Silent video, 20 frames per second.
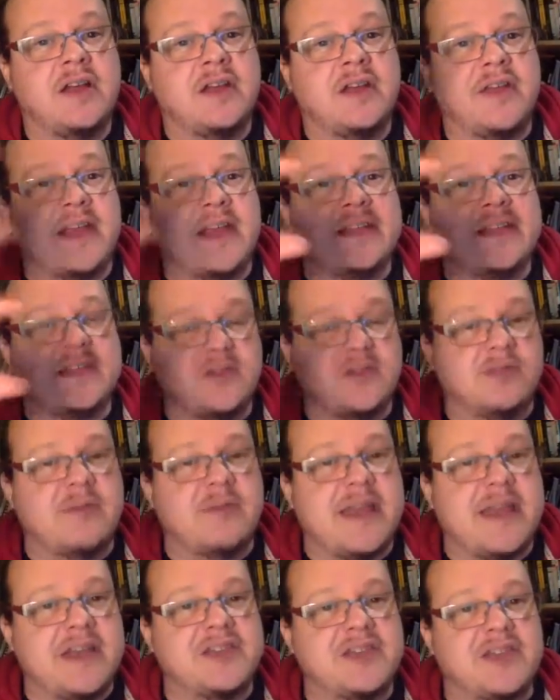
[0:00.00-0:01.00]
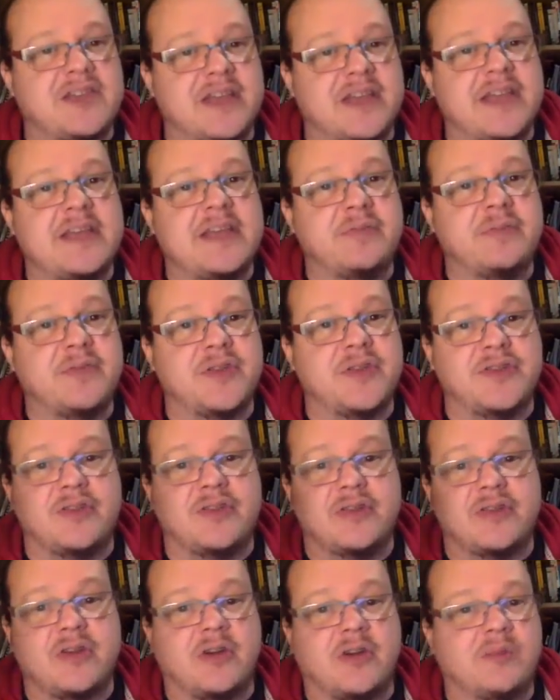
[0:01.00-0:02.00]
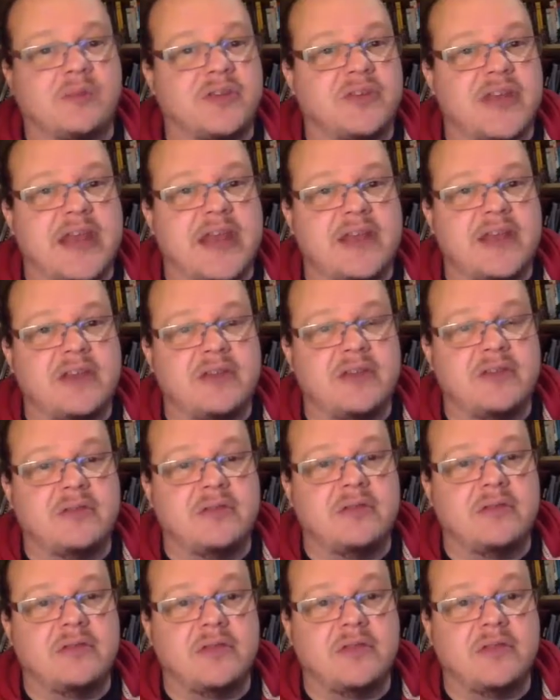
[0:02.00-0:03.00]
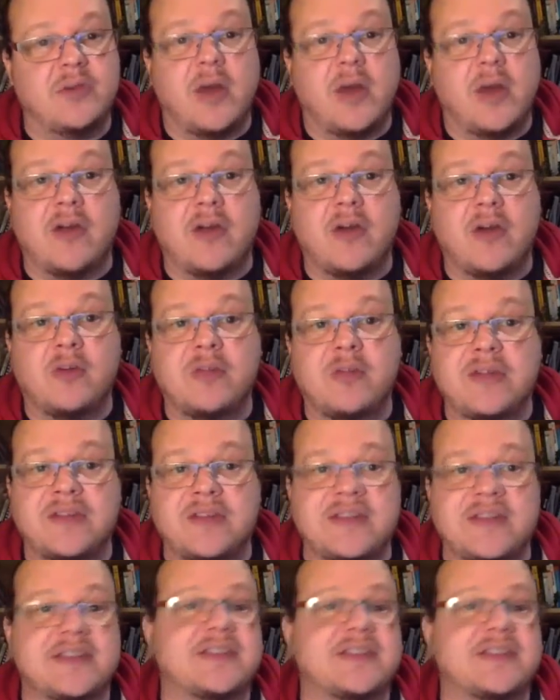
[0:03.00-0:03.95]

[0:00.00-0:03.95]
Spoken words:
They still managed to keep the .com.au URL because it's a